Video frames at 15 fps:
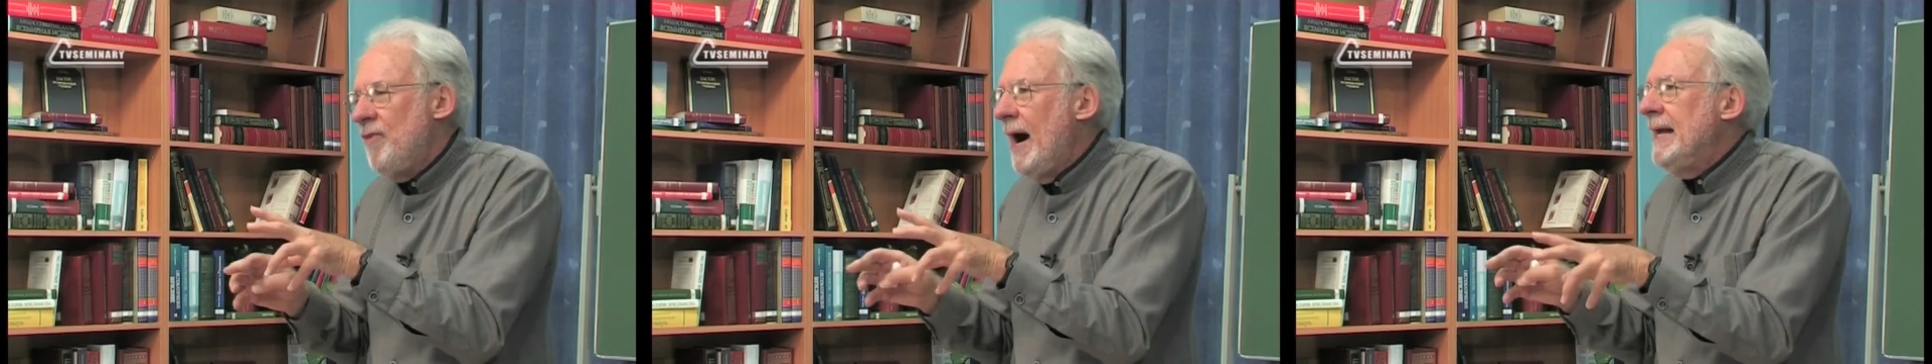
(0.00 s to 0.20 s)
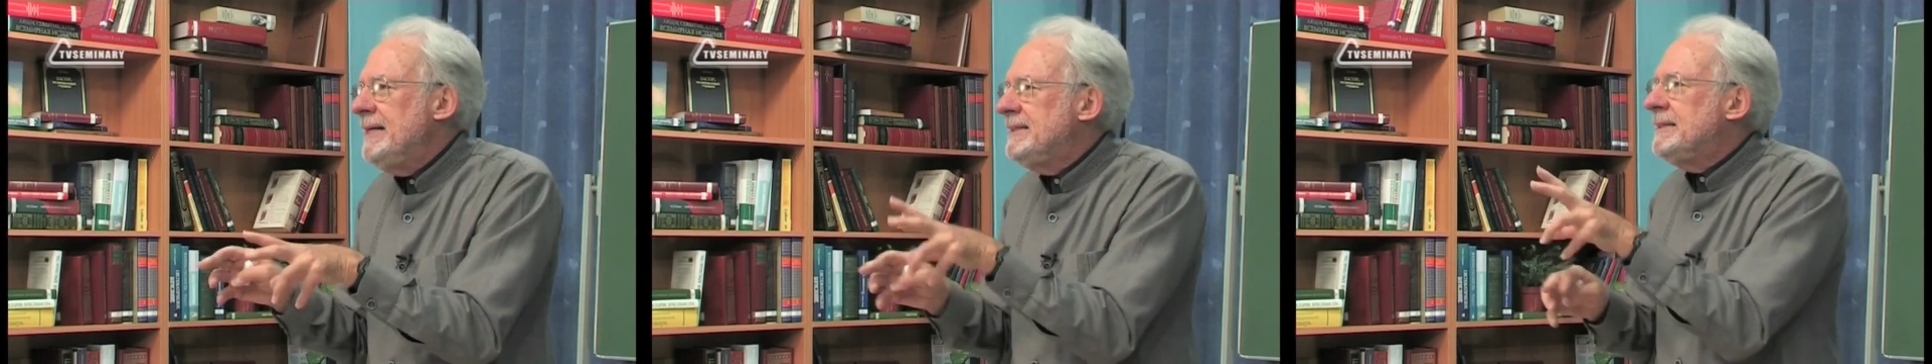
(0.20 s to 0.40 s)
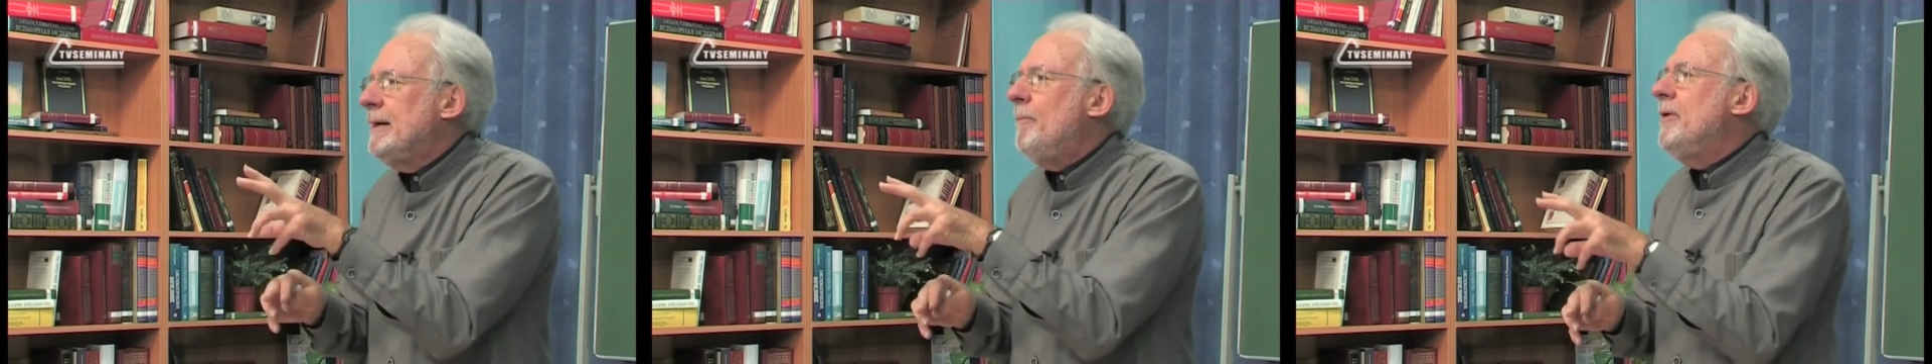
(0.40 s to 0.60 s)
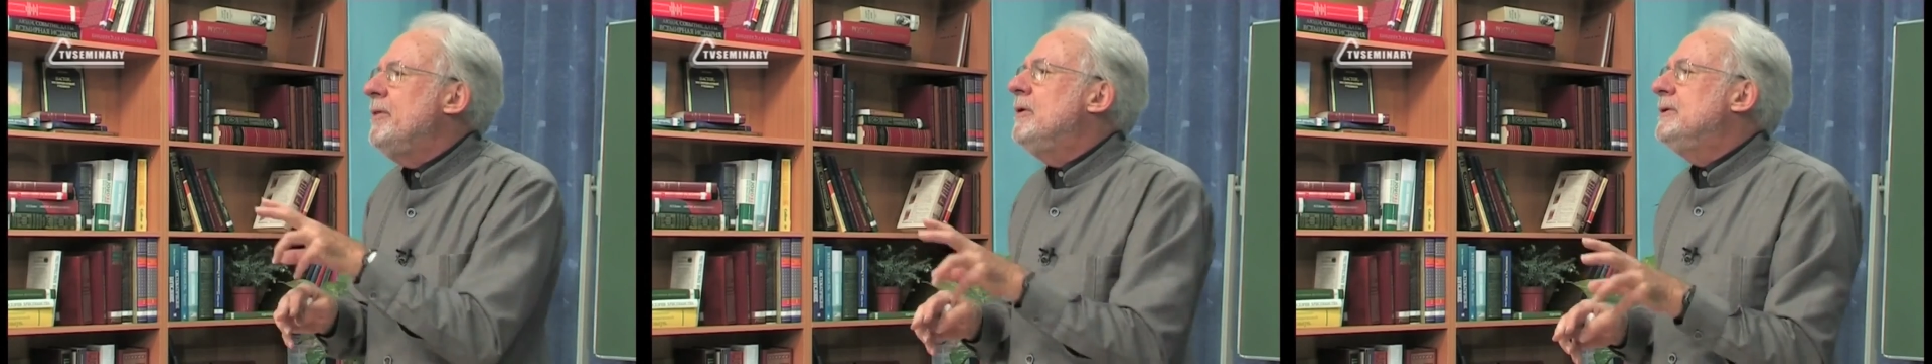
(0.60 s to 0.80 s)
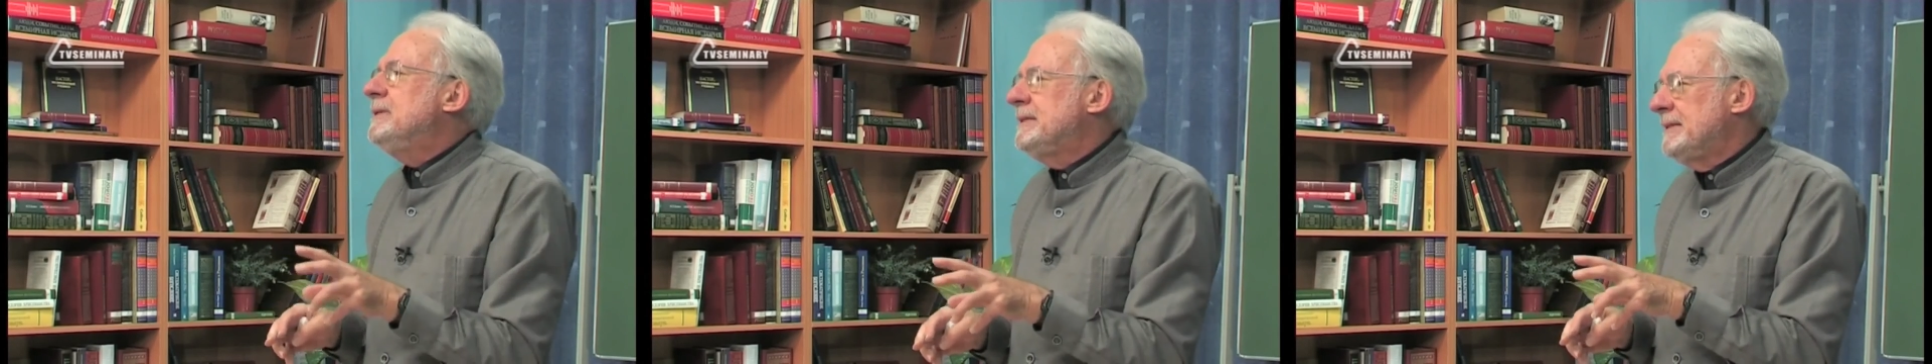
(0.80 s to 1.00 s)
some of
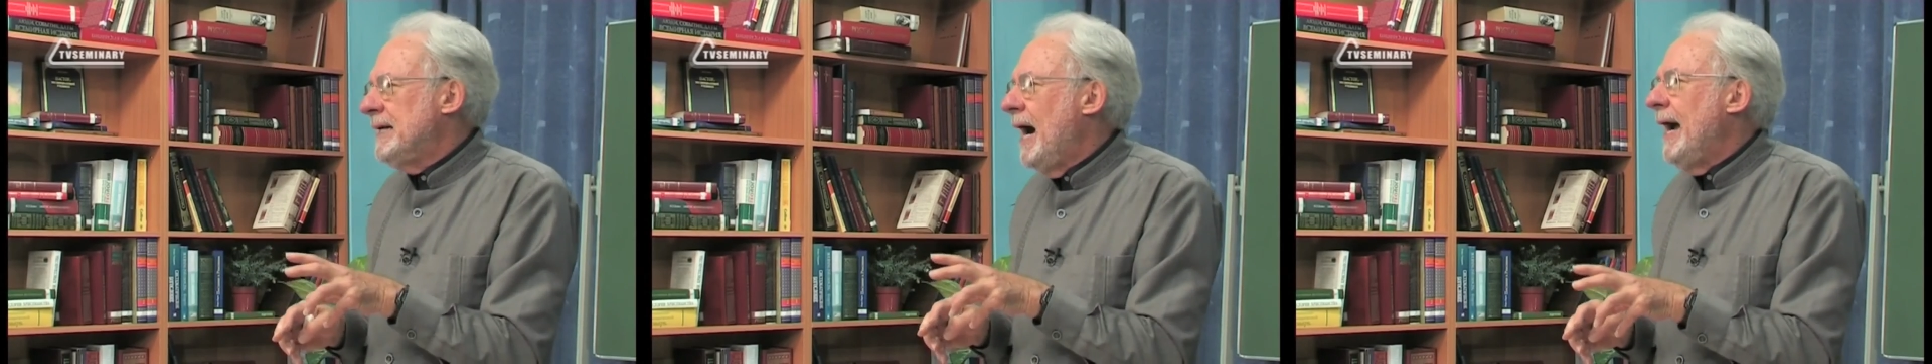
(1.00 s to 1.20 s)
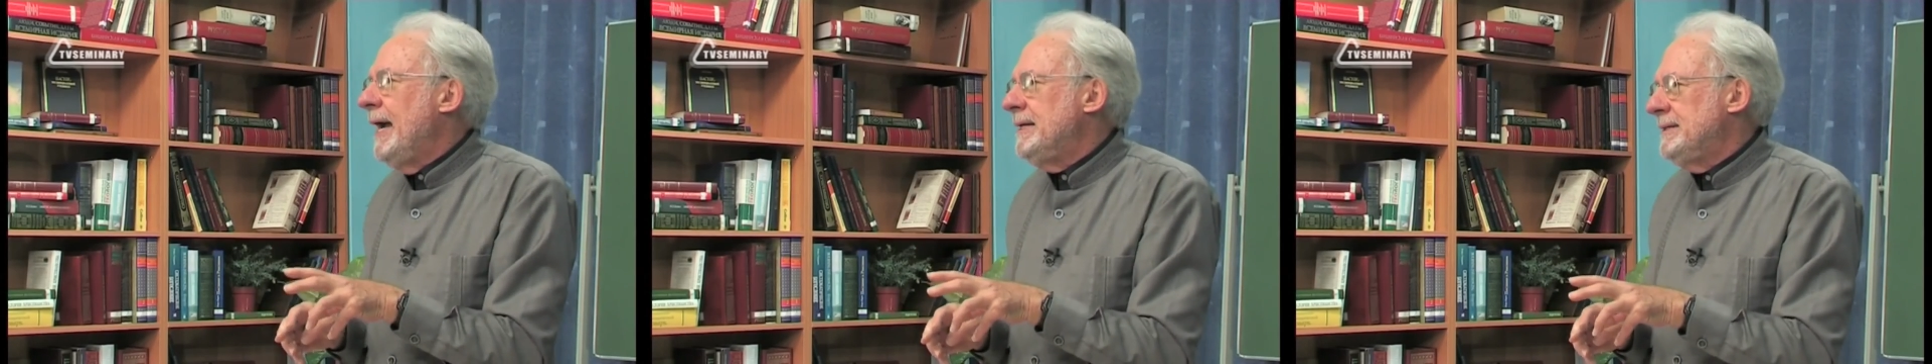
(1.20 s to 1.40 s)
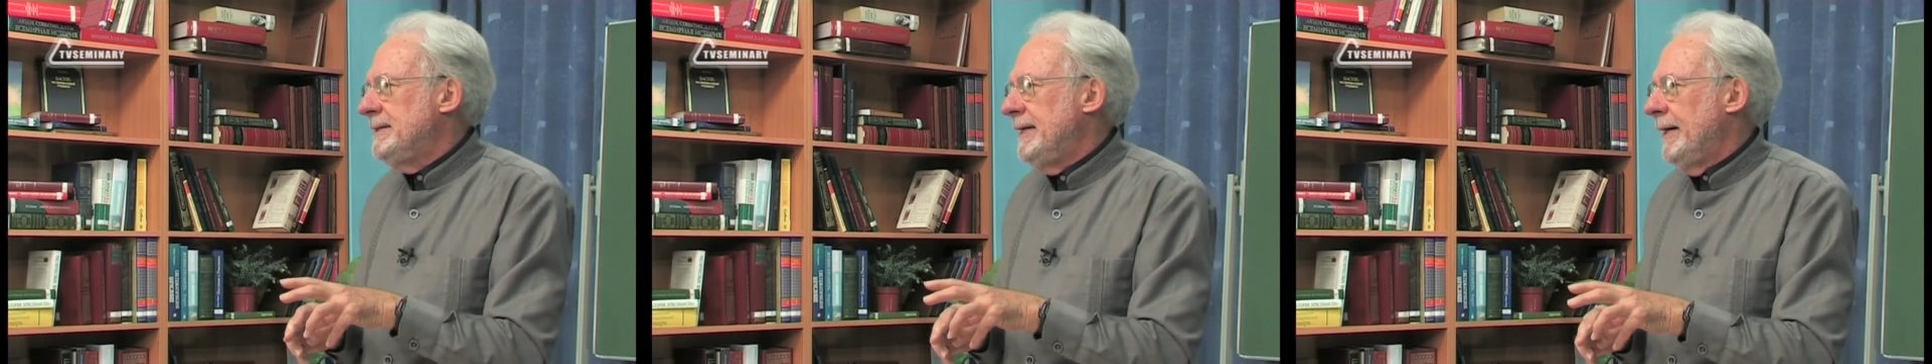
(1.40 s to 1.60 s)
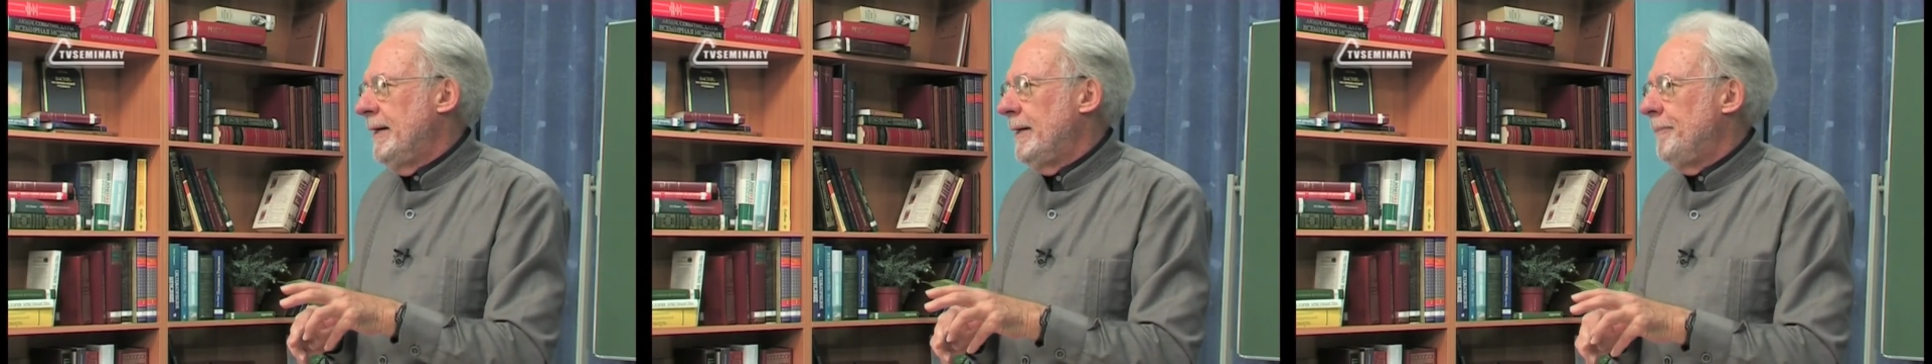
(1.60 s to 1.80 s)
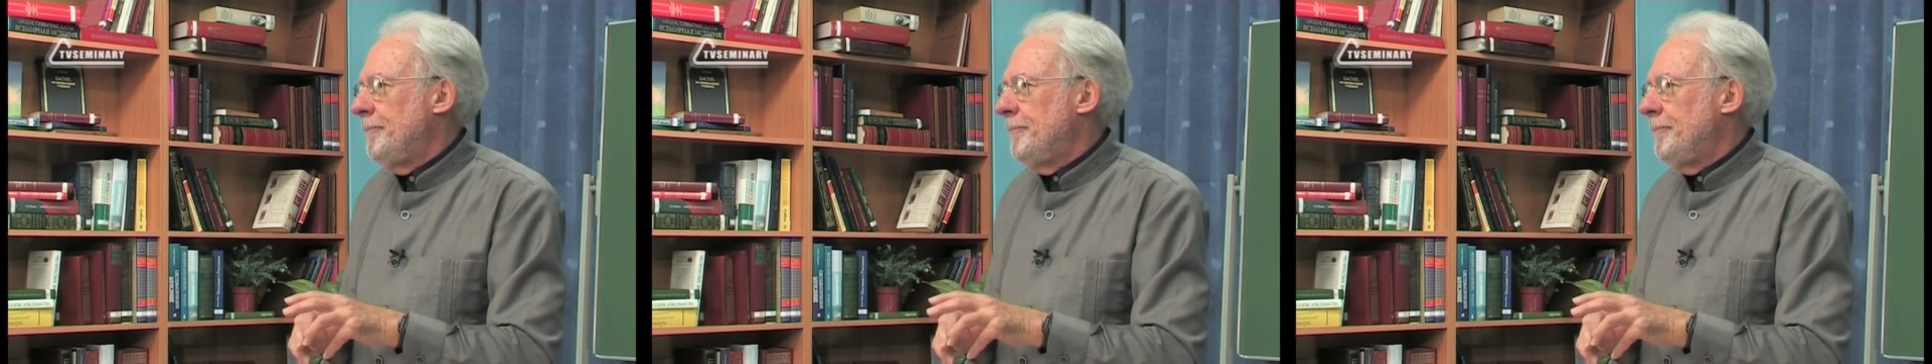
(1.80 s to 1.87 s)
those signs there.